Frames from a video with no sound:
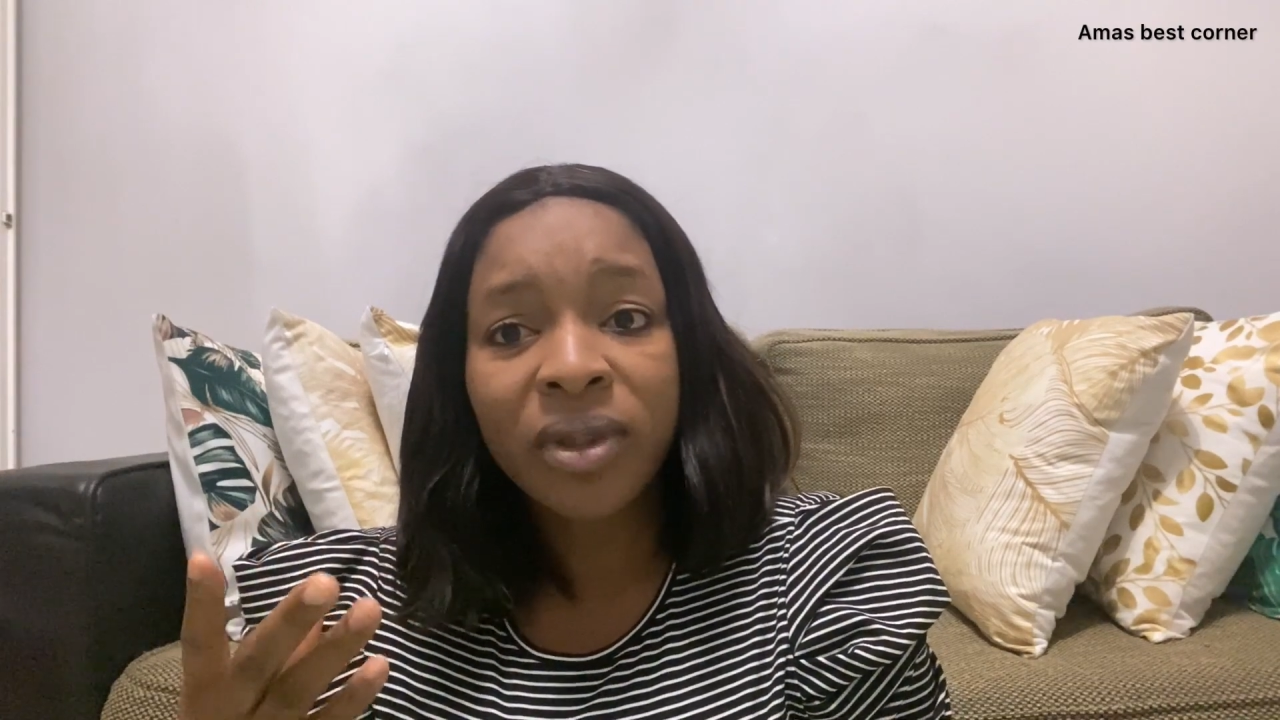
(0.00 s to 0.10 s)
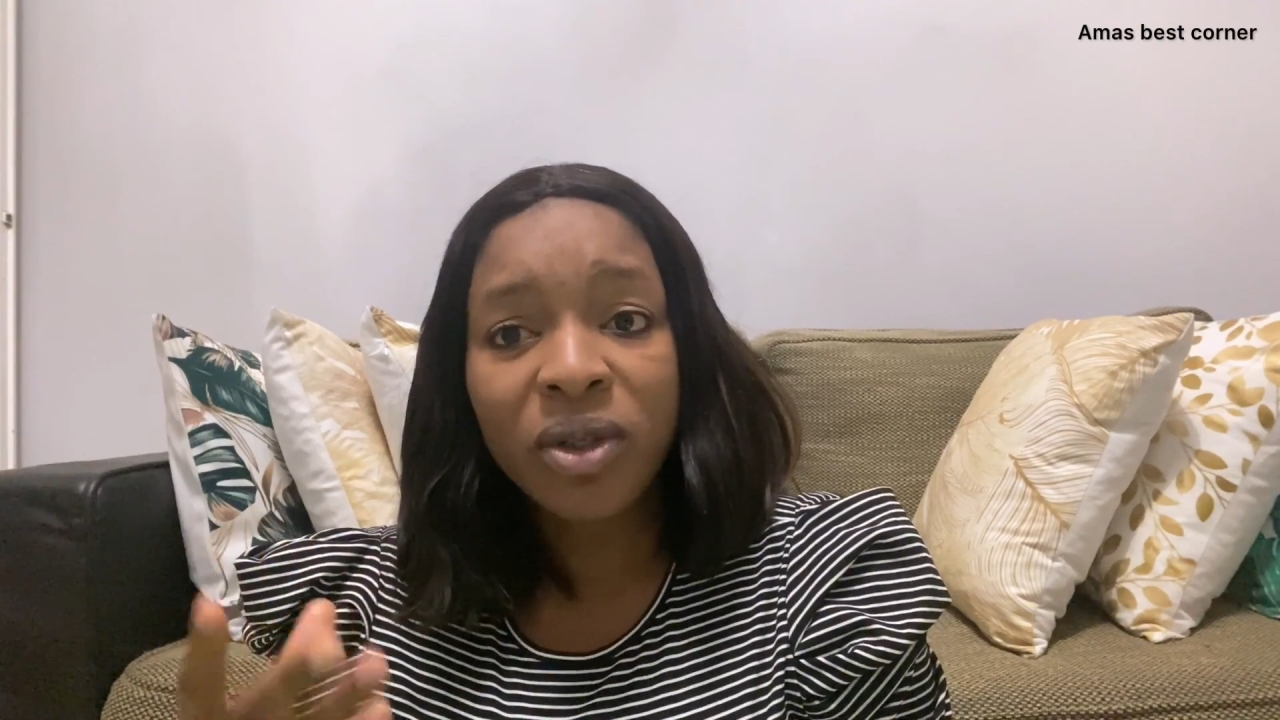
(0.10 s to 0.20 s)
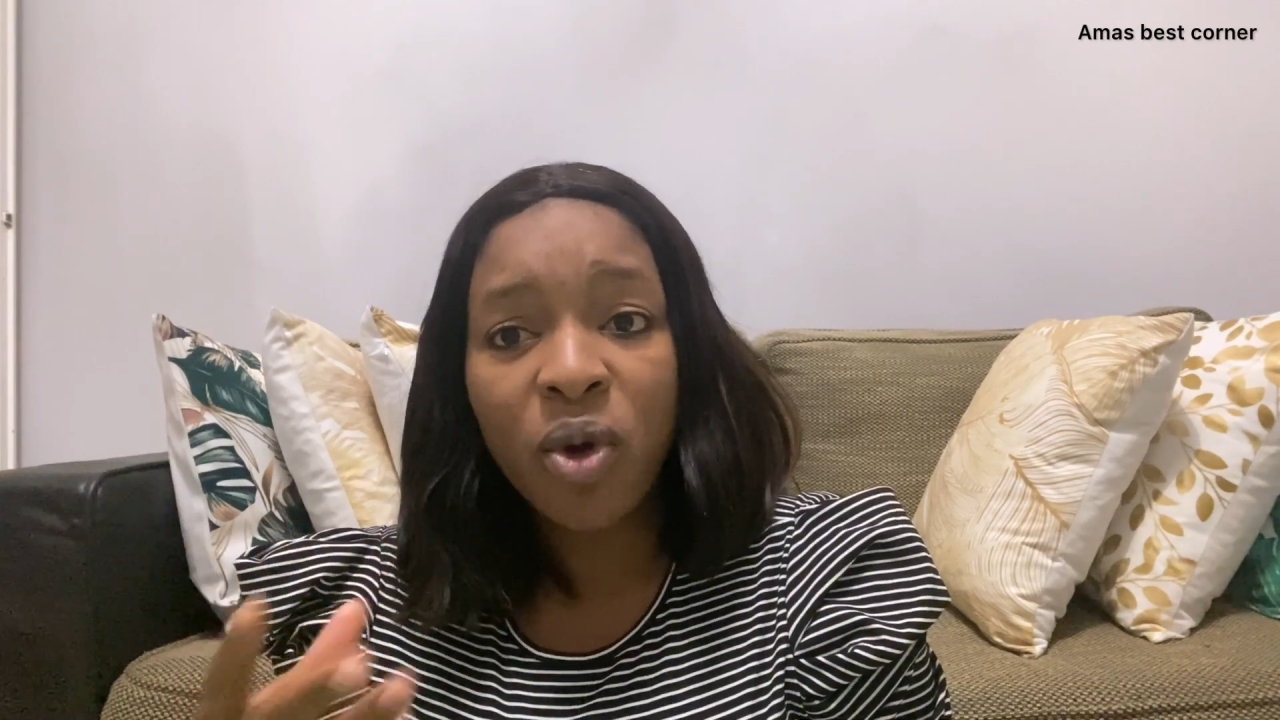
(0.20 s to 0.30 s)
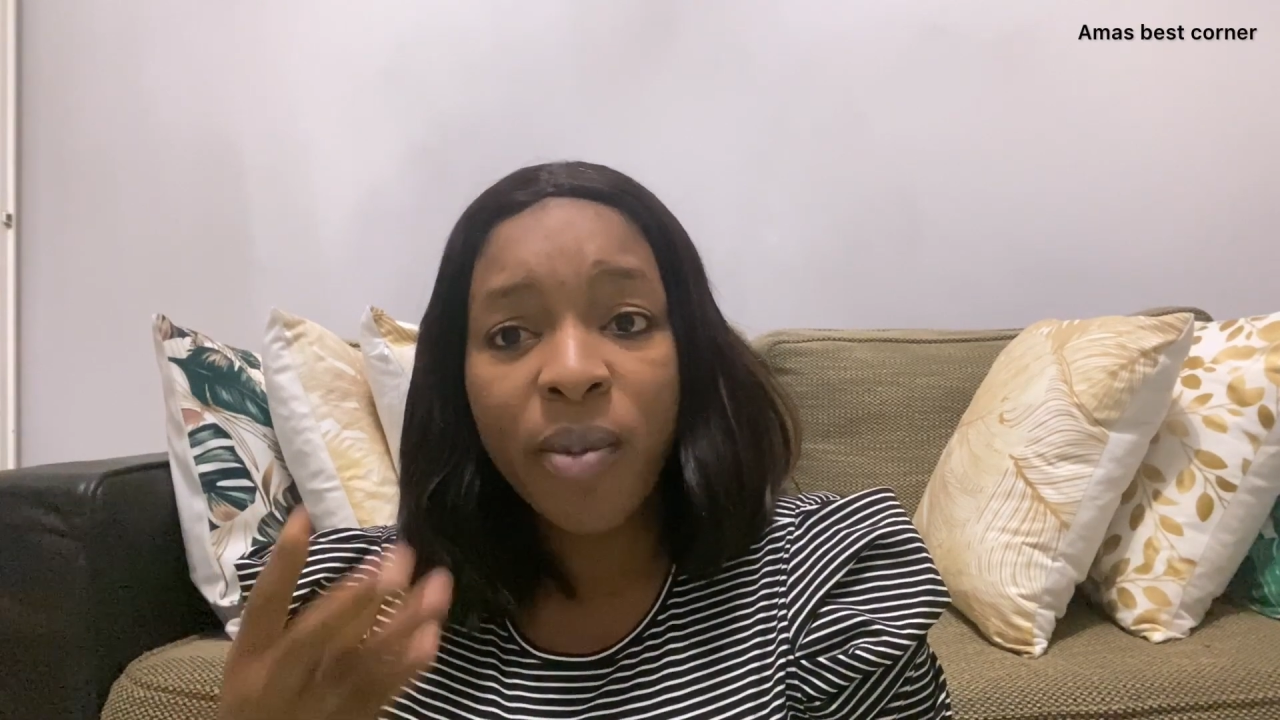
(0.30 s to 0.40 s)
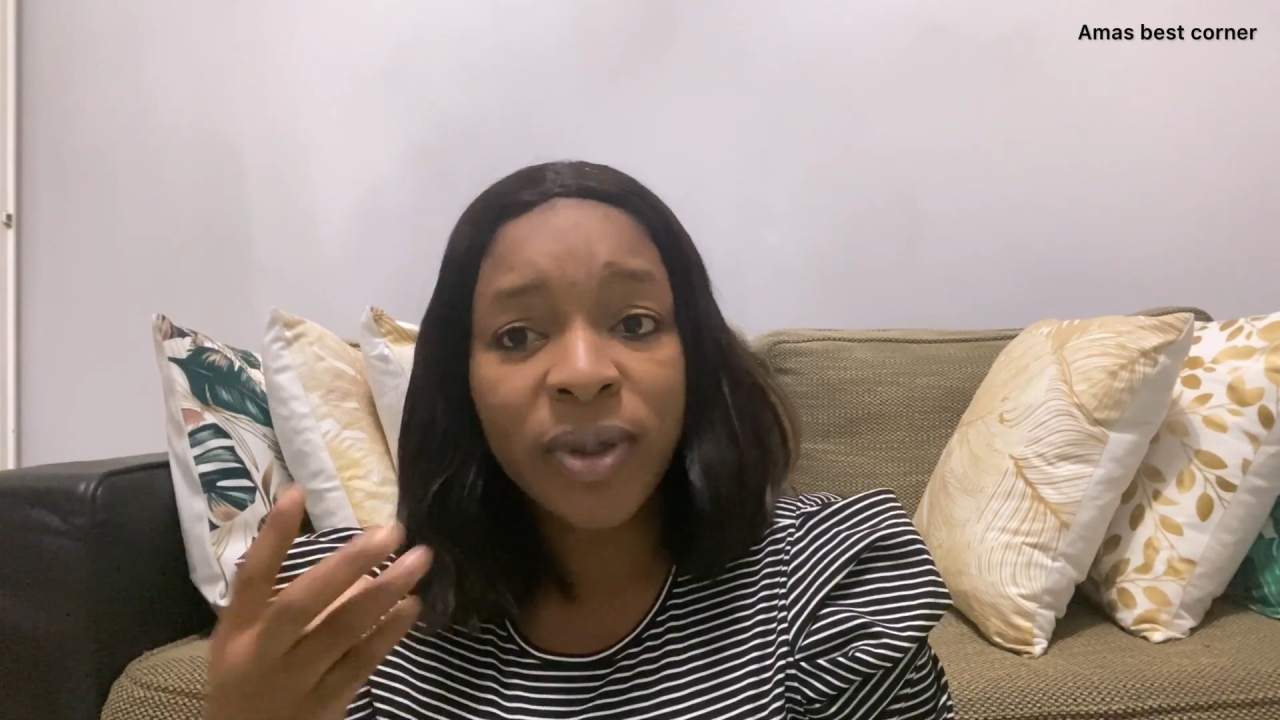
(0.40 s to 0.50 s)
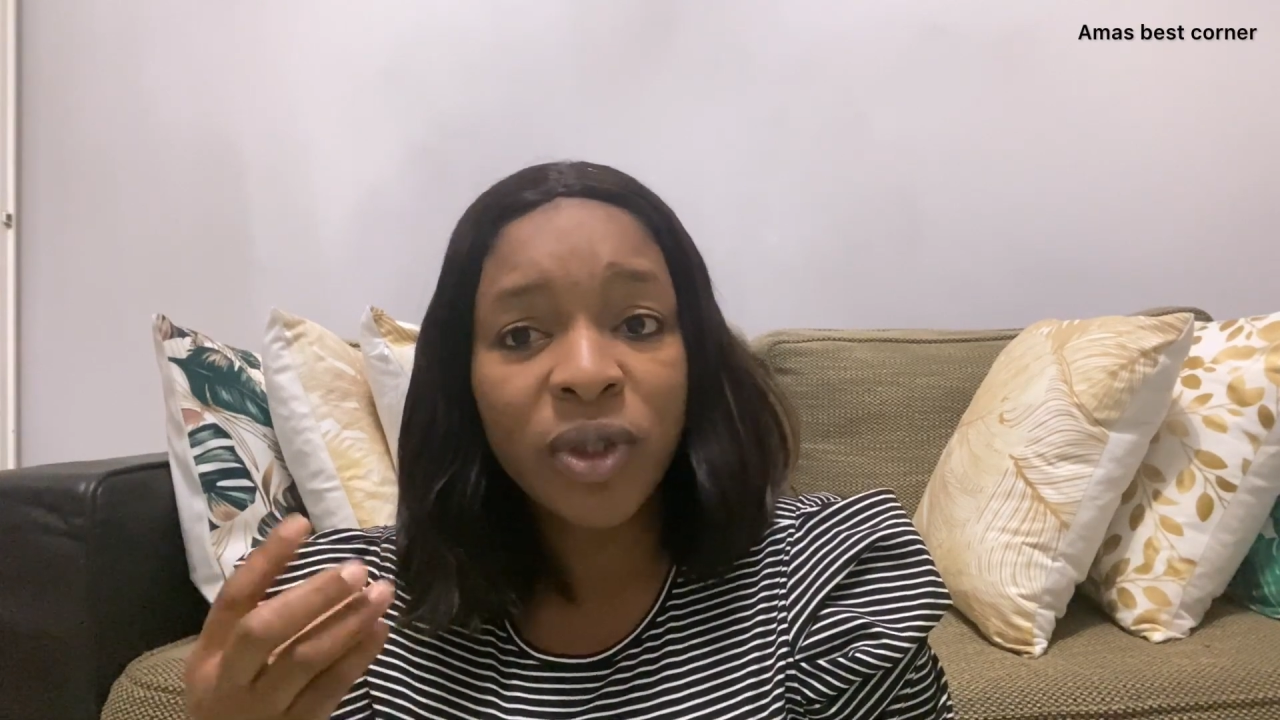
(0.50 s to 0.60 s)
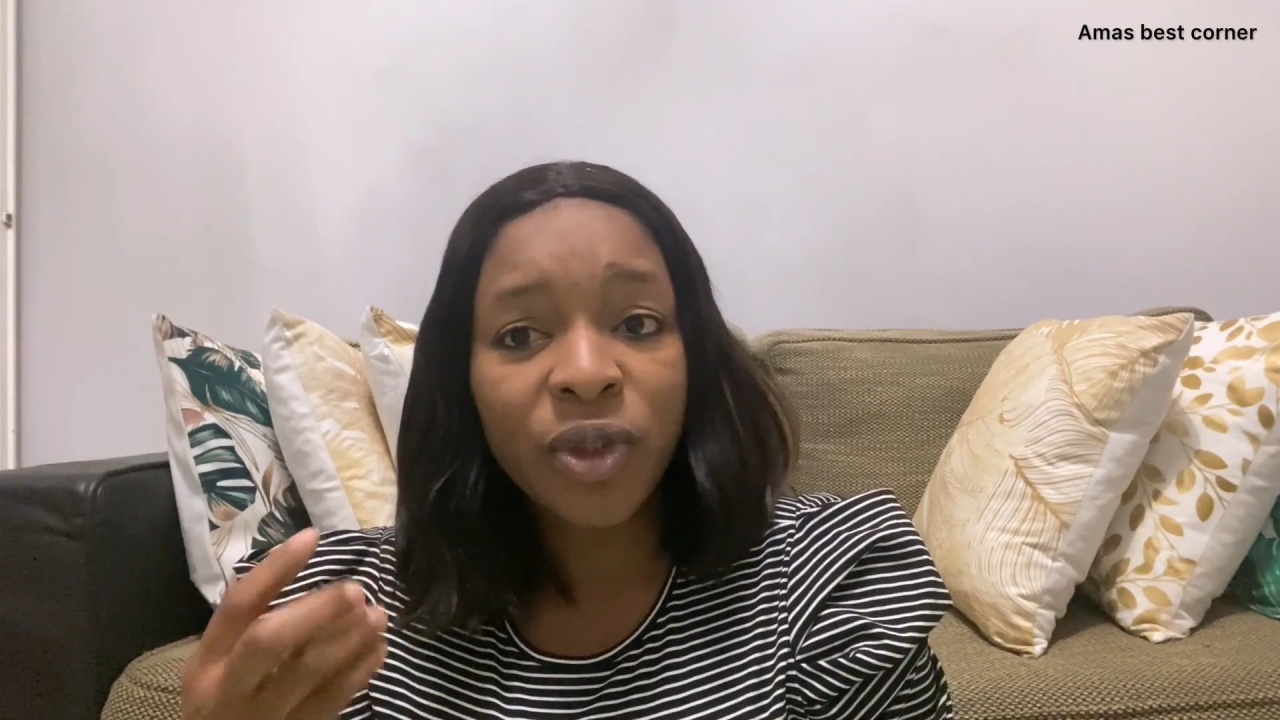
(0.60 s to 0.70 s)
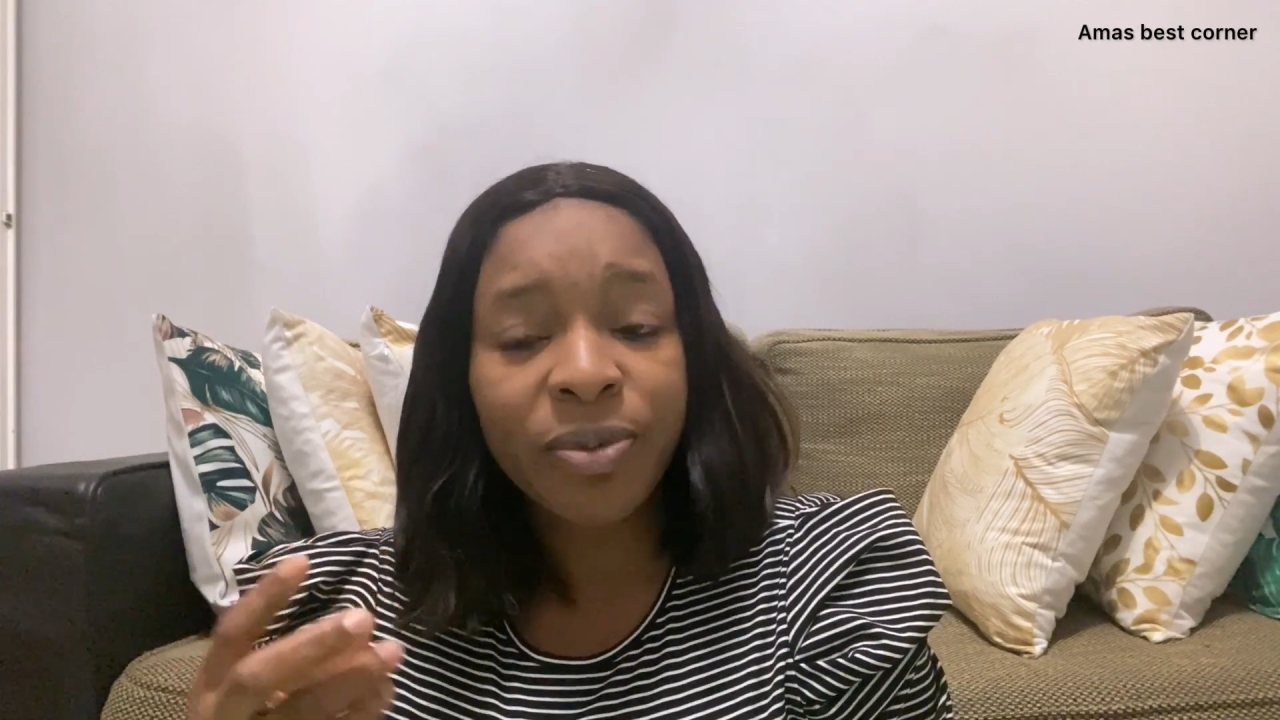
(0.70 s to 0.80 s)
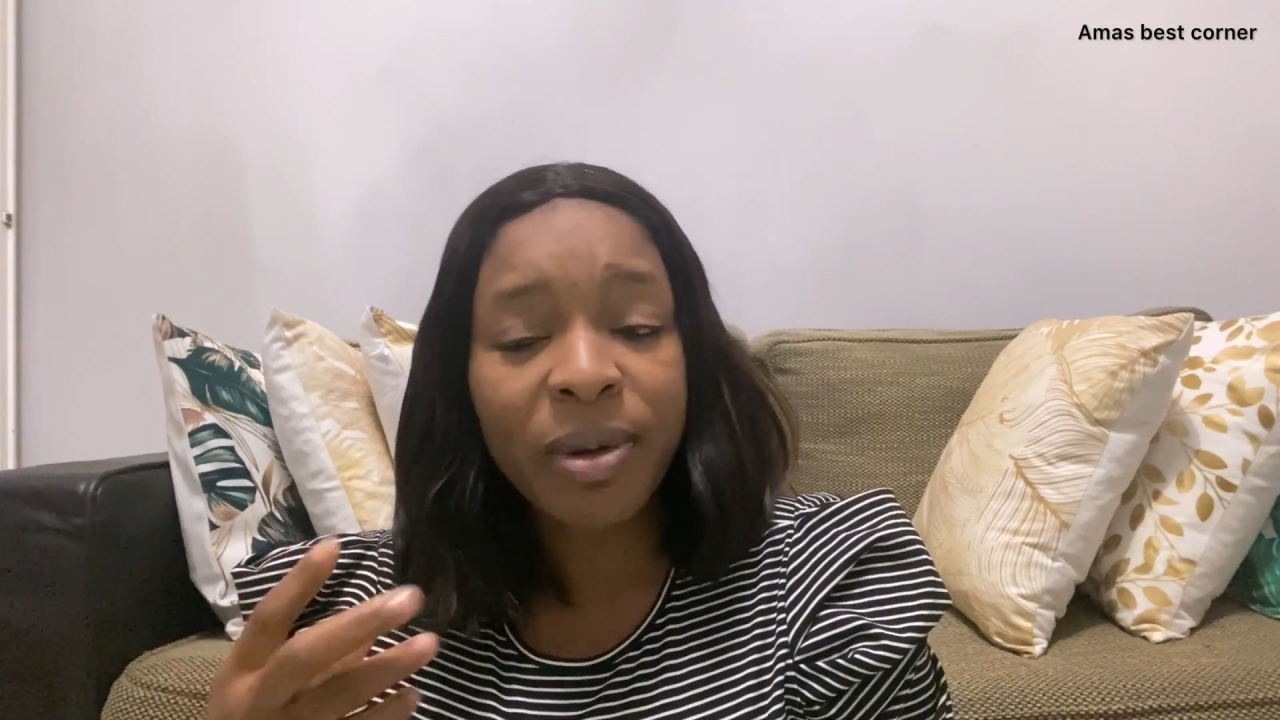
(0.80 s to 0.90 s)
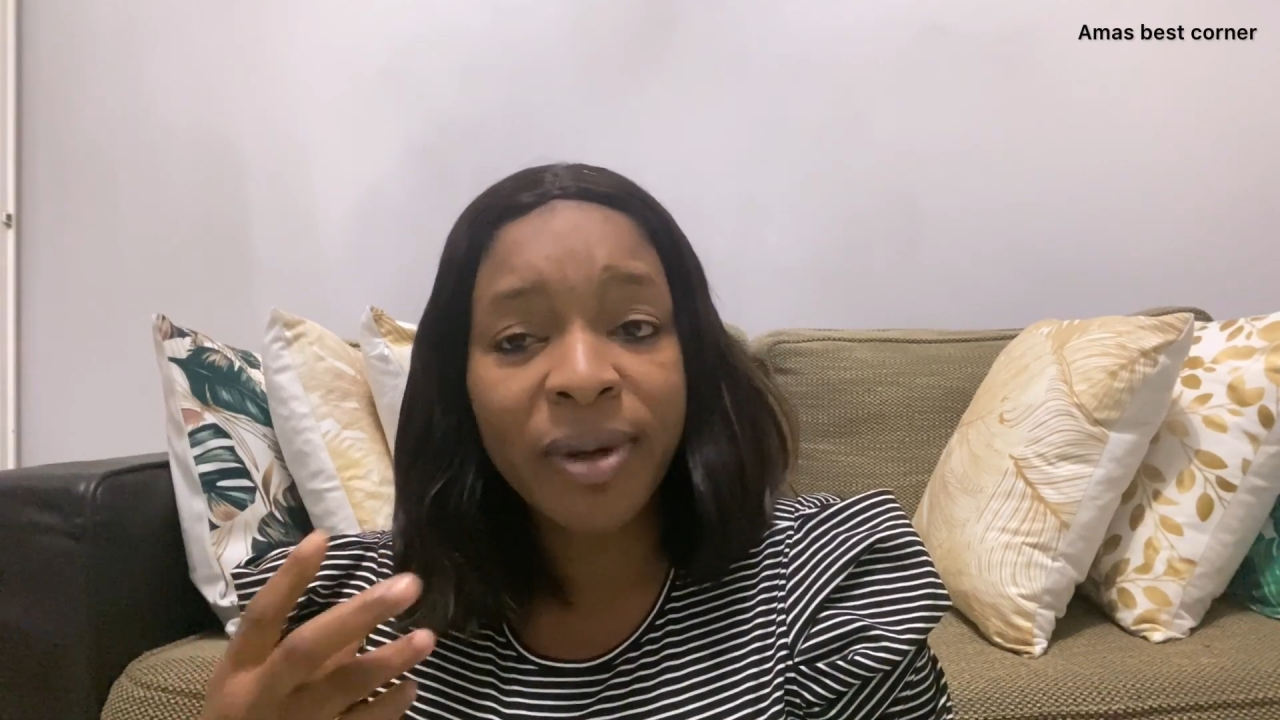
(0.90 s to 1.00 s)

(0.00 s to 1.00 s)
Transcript: Common tissue paper,